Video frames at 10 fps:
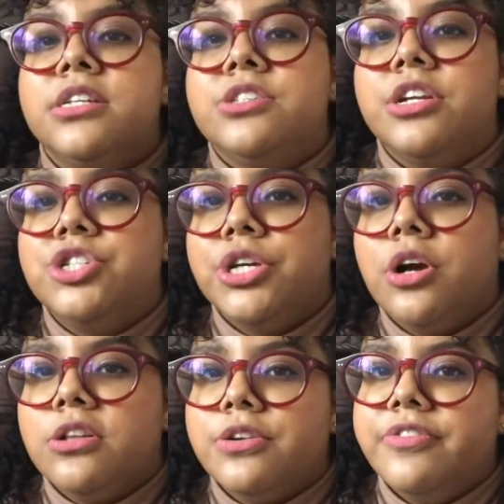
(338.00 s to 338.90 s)
Astonishing
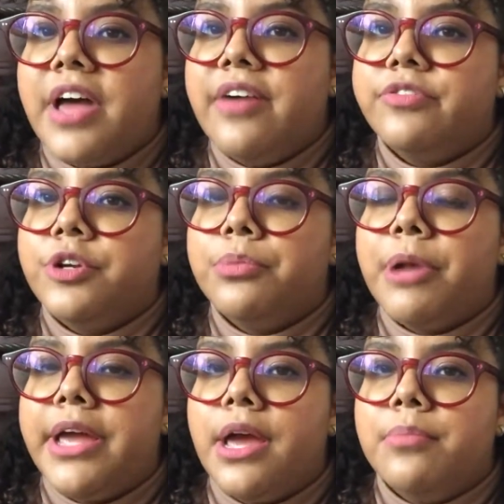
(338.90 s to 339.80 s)
Color of After
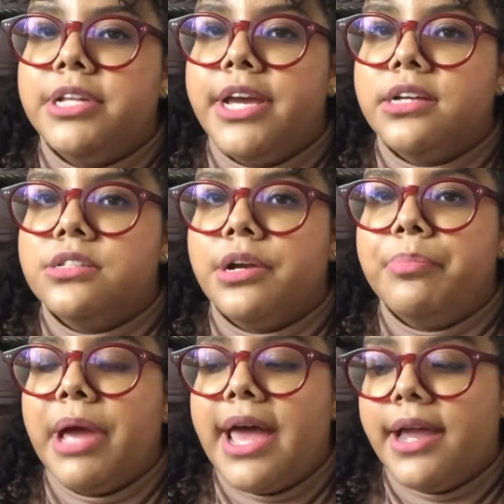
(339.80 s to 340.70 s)
by Emily X.R.
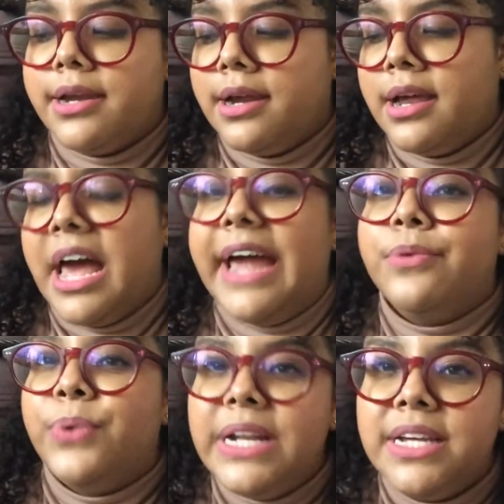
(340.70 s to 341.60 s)
Pan. I
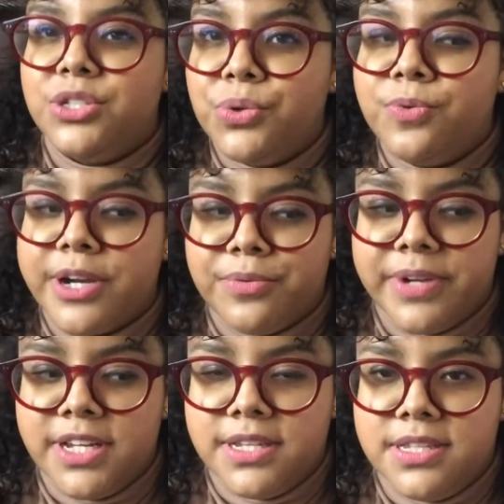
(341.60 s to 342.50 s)
really do want to
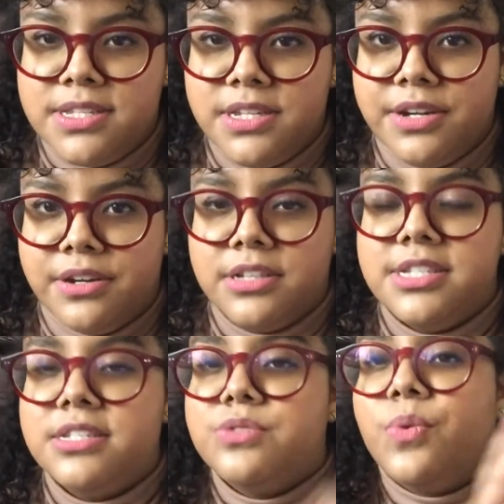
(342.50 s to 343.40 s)
read it this year because
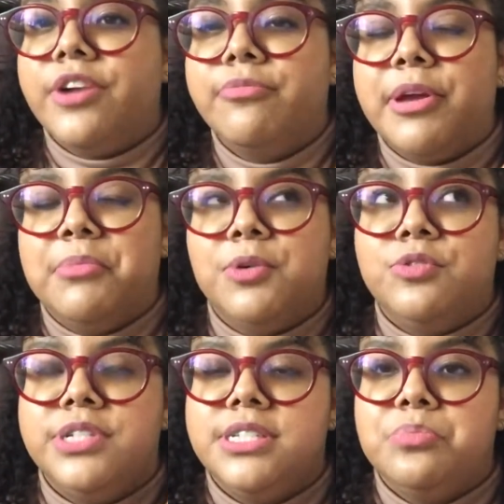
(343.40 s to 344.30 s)
it's one of my
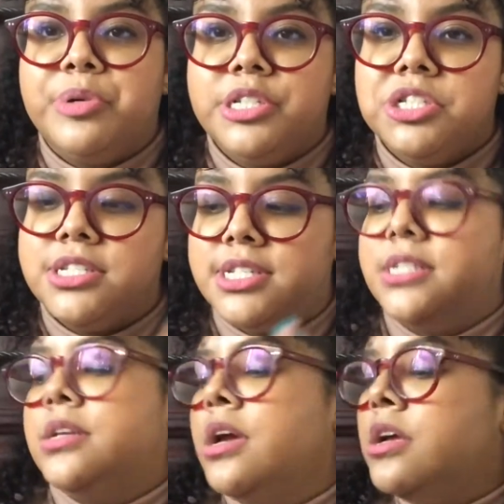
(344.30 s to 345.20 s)
most recent
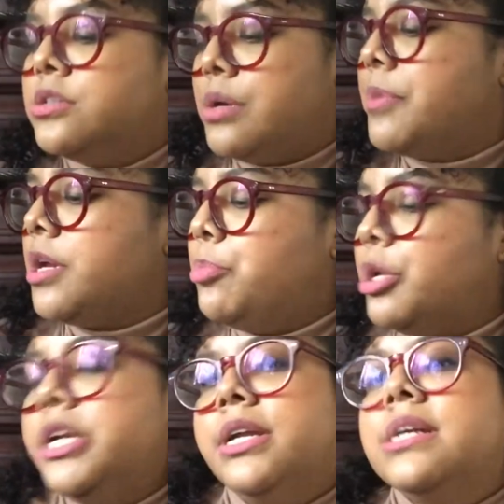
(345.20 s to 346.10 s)
purchases. So I'm going to
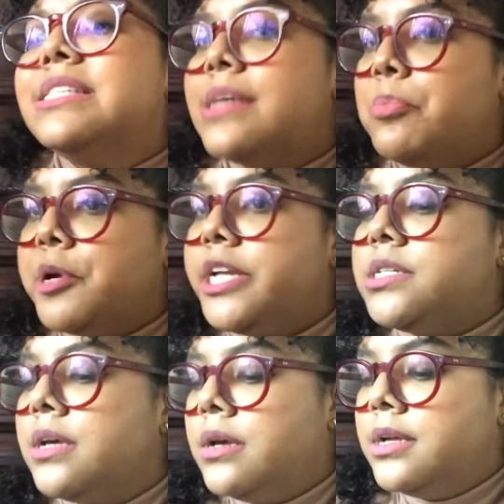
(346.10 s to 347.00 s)
put it in a
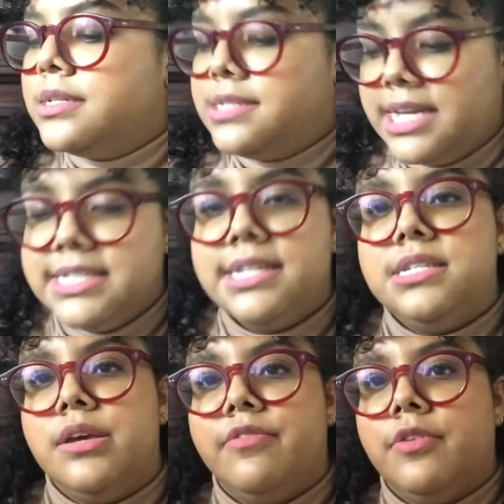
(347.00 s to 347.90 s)
separate
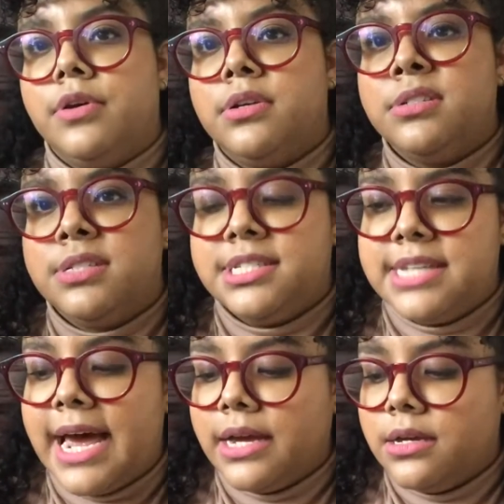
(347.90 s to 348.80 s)
tentative
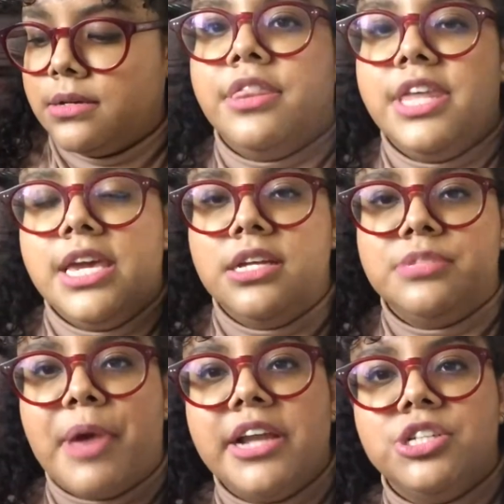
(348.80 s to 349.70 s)
stack. The
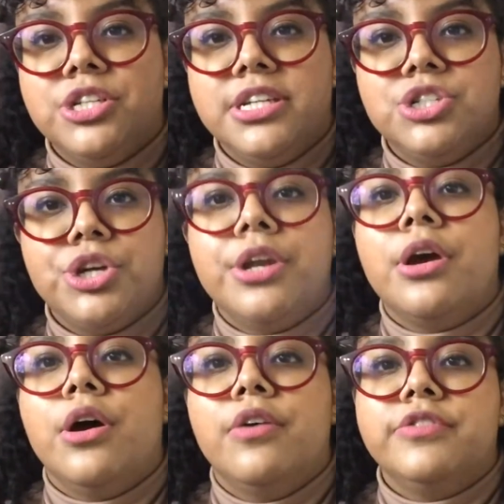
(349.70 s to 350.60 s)
Spanish edition
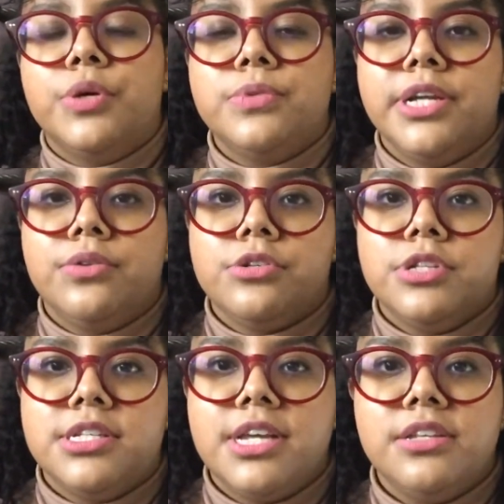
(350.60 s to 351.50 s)
of Don't Date
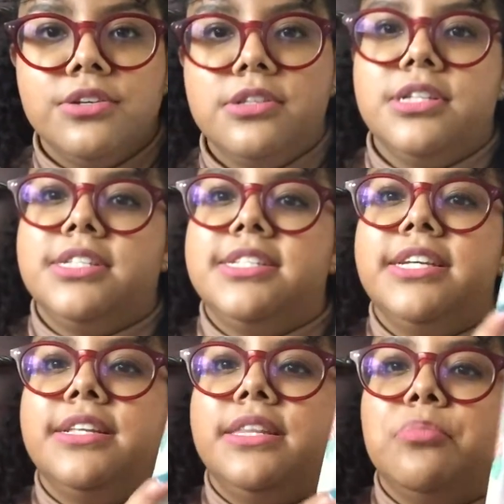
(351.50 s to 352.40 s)
Rosa Santos. It's
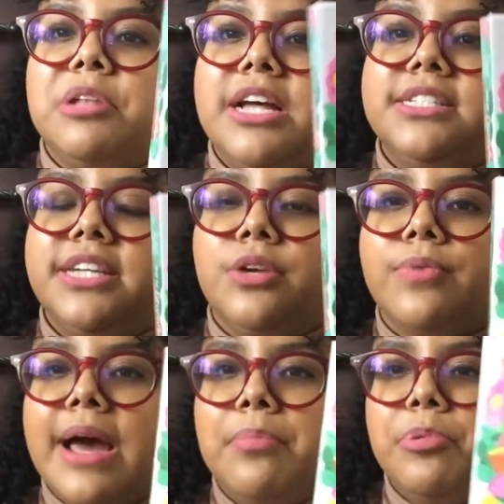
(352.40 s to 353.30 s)
still in the plastic
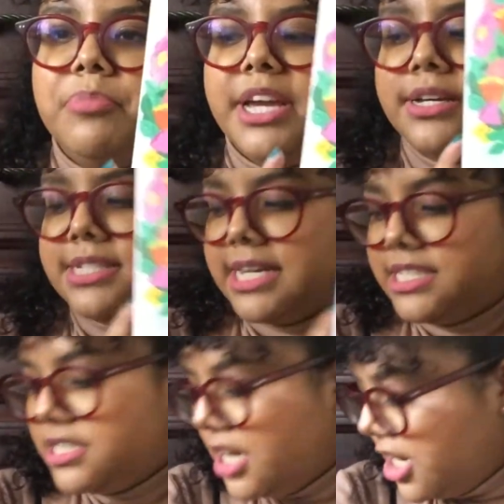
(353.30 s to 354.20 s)
wrap because I
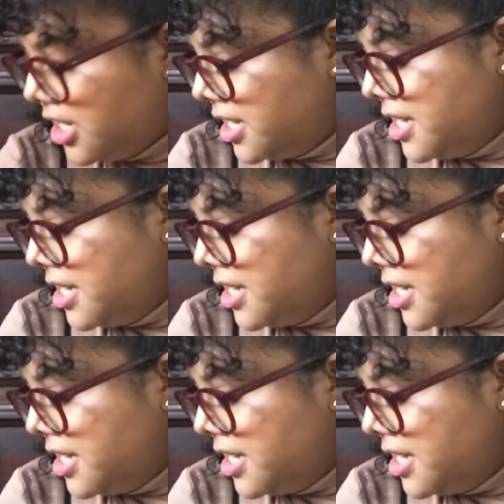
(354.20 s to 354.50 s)
suck.